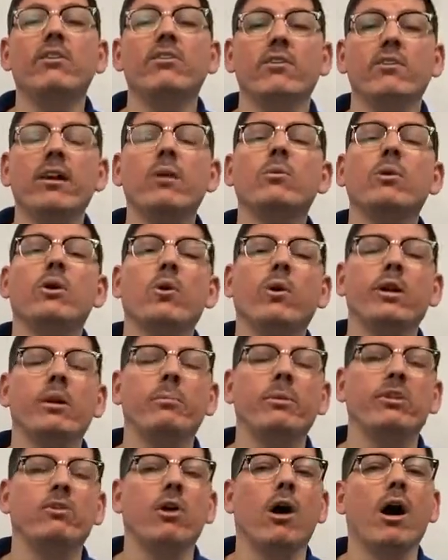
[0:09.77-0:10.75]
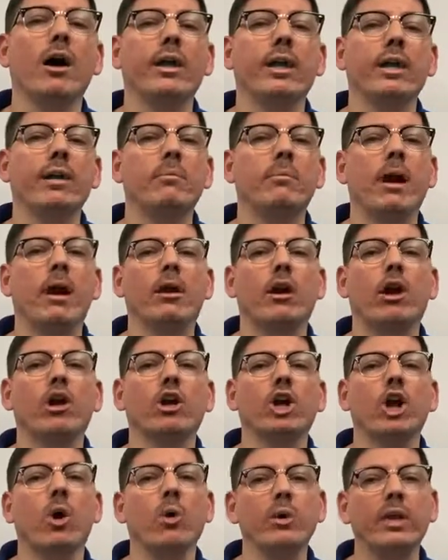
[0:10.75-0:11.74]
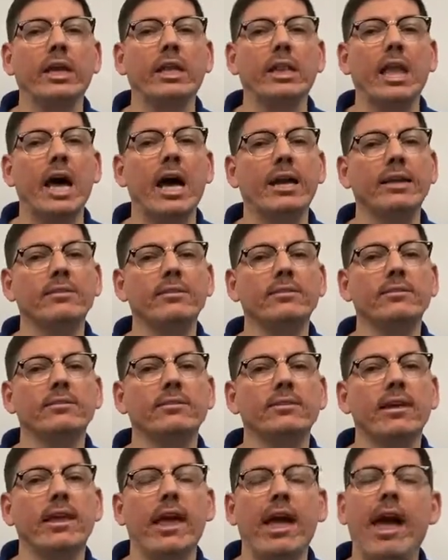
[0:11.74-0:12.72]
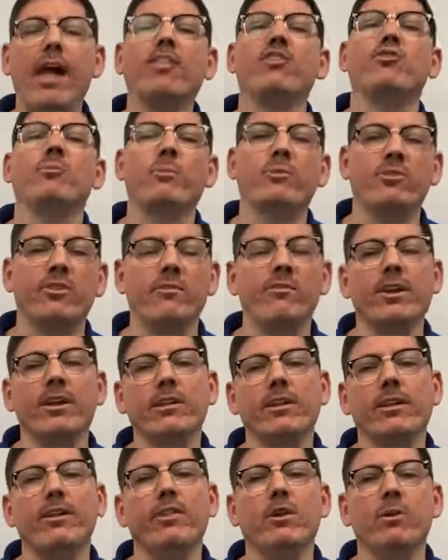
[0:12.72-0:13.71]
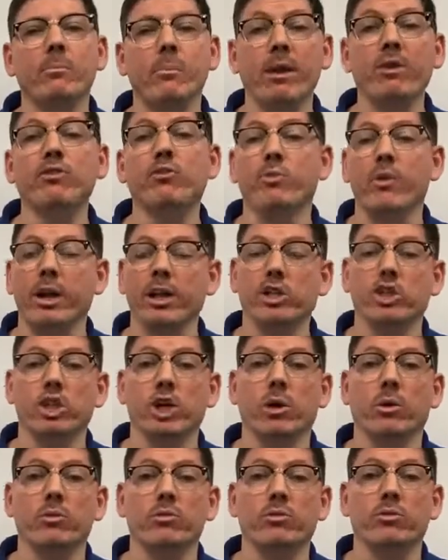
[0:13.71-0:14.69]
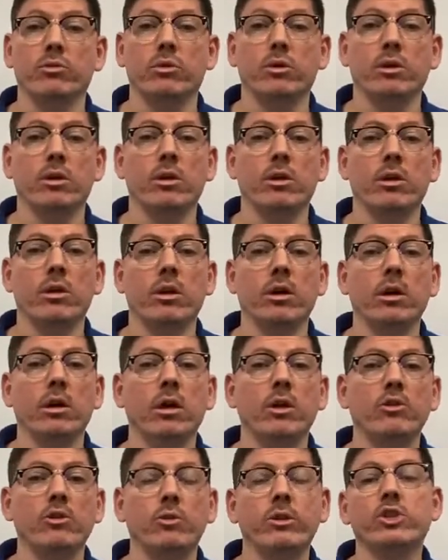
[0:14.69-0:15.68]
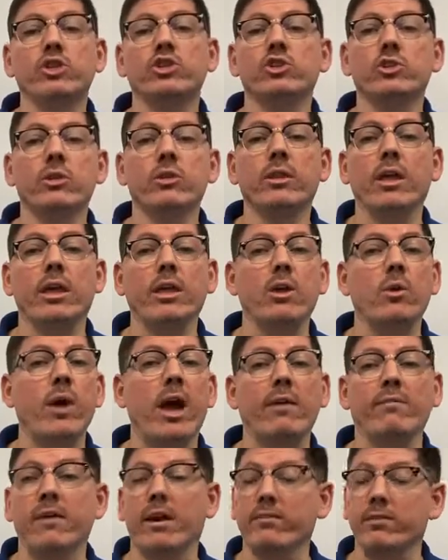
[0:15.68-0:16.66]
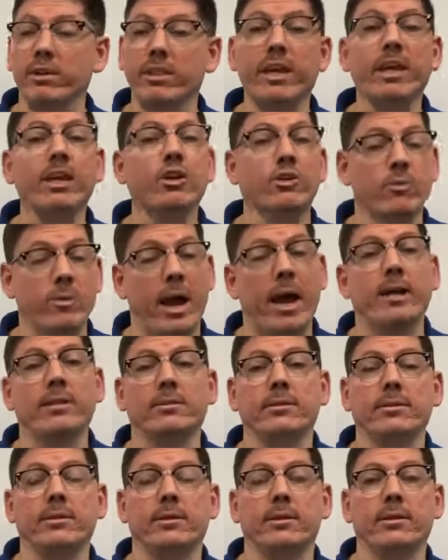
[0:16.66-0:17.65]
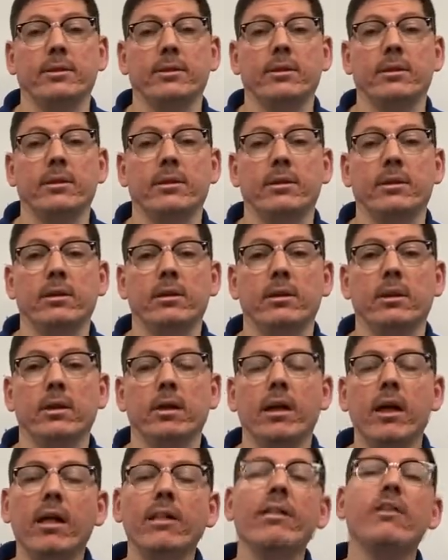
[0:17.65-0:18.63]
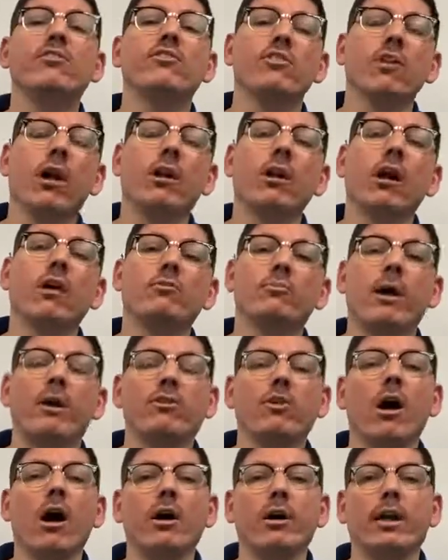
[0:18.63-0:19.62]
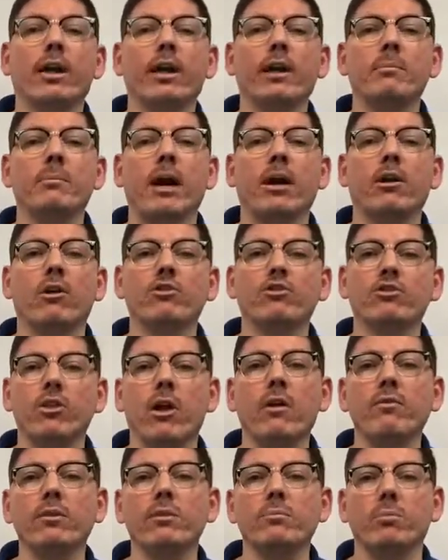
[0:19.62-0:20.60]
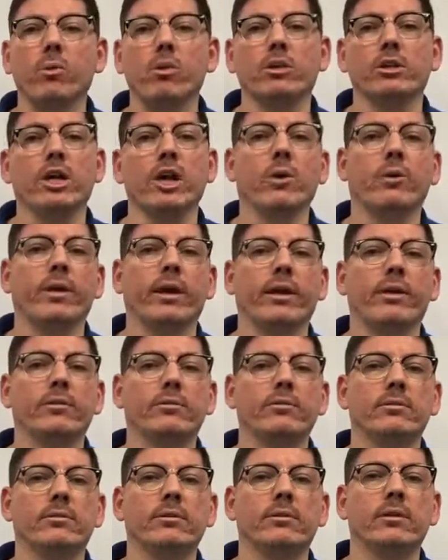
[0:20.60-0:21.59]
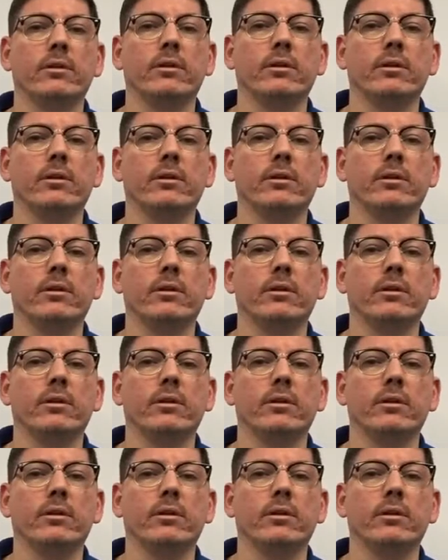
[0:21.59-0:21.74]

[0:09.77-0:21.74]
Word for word: Today we're going to be talking about our coating lines and specifically their mix ratios to ensure that you have everything correct. Let's start off by talking about our solvent coatings.